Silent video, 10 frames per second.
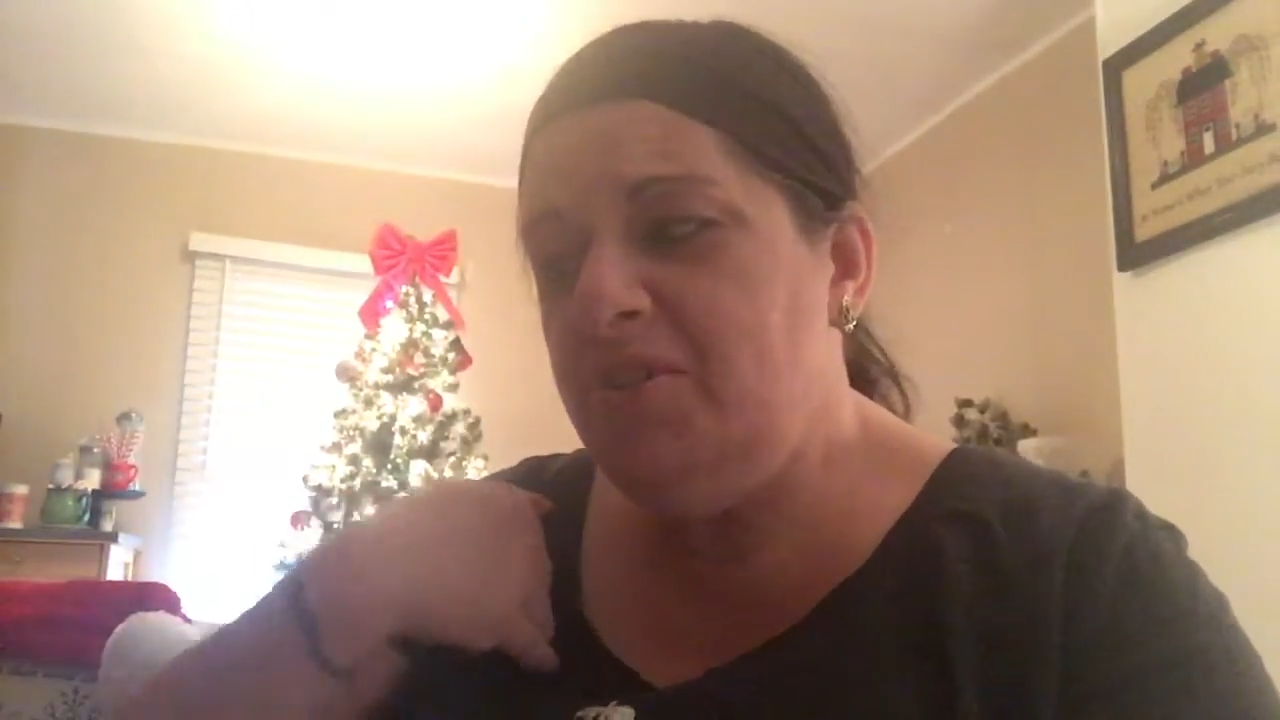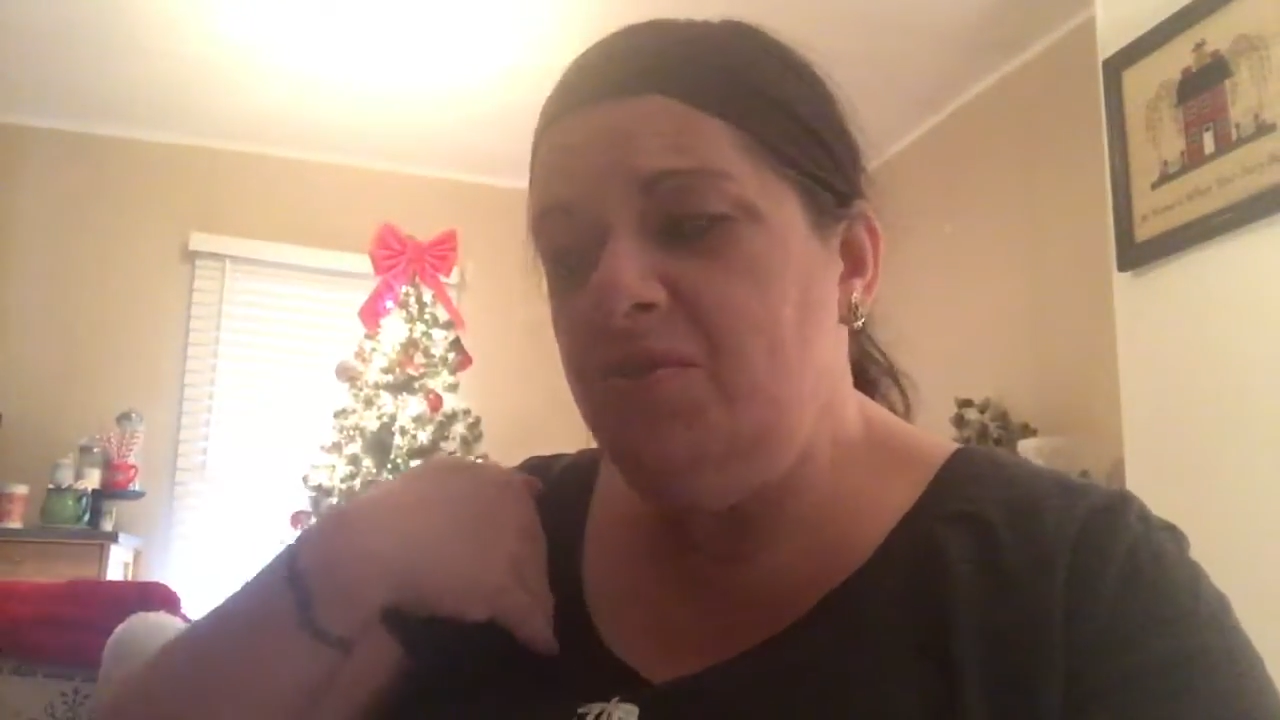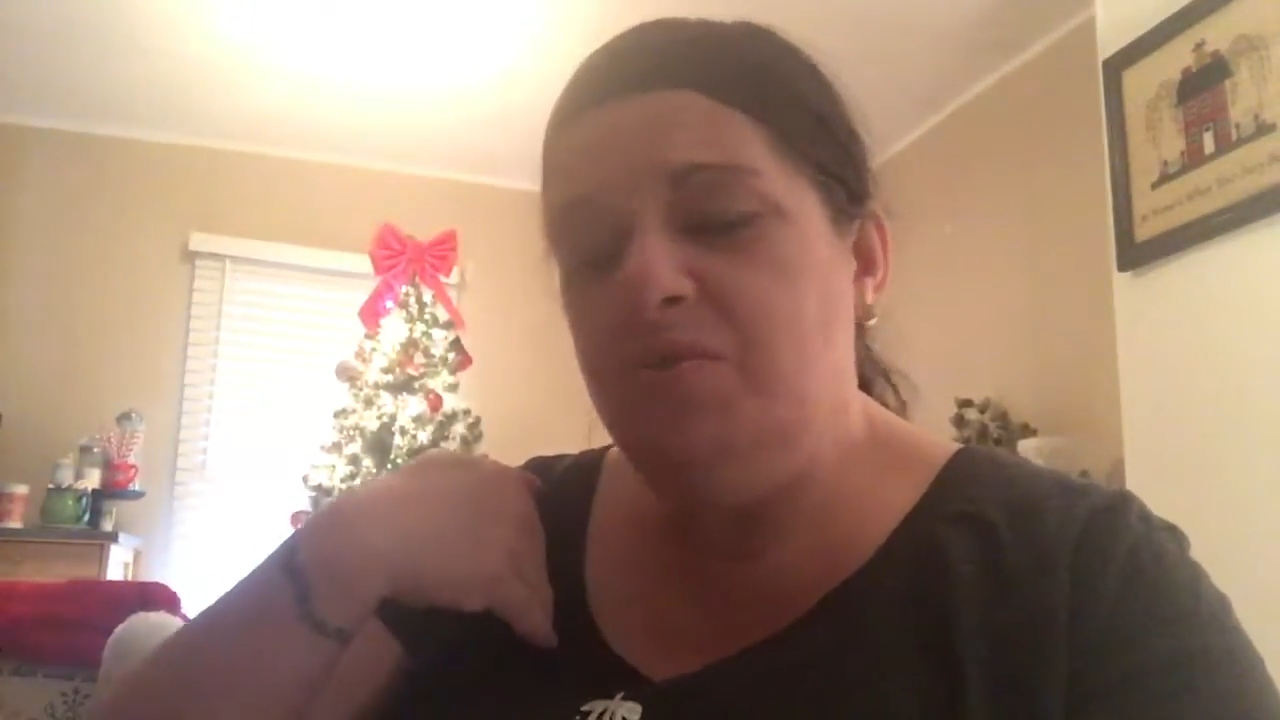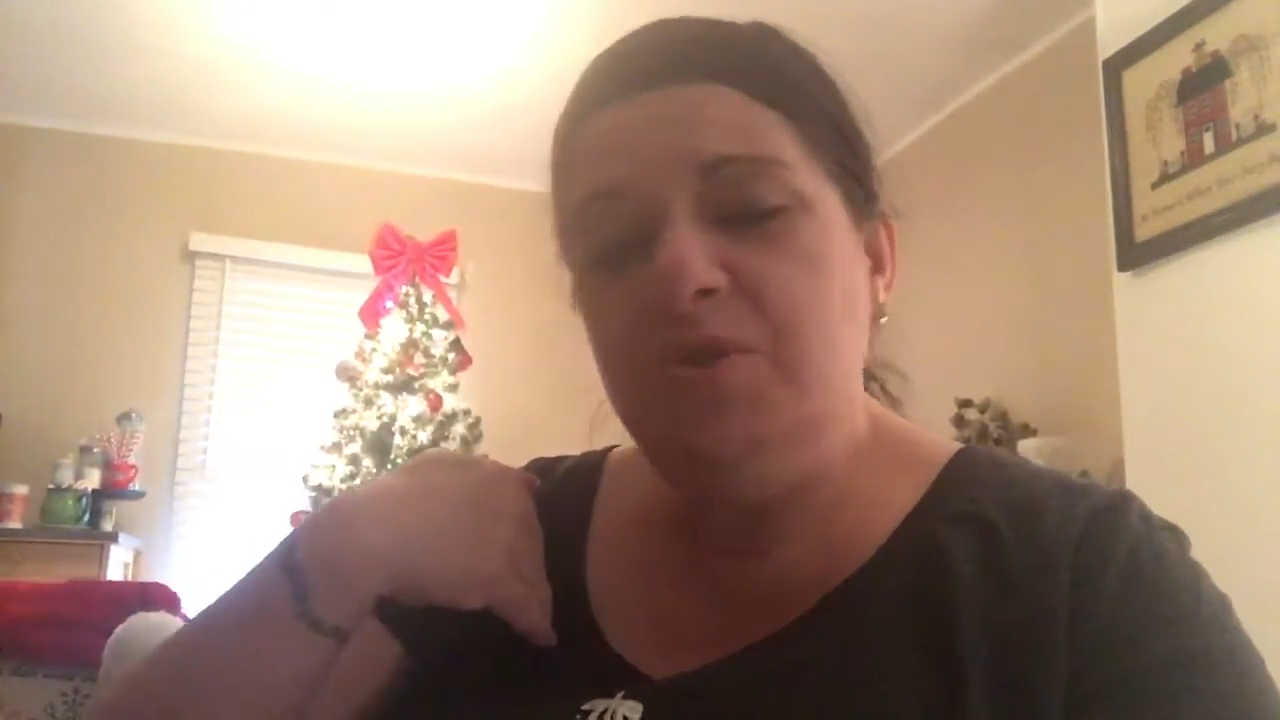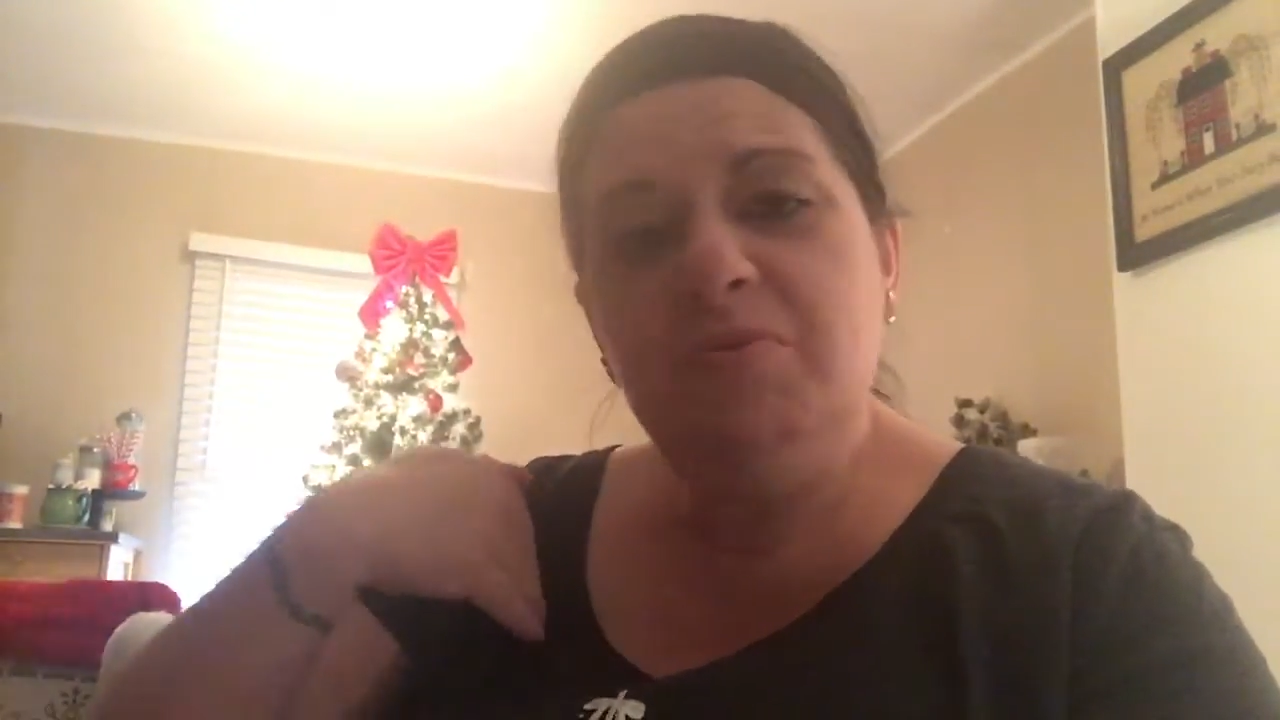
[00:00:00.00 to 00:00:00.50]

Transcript: to do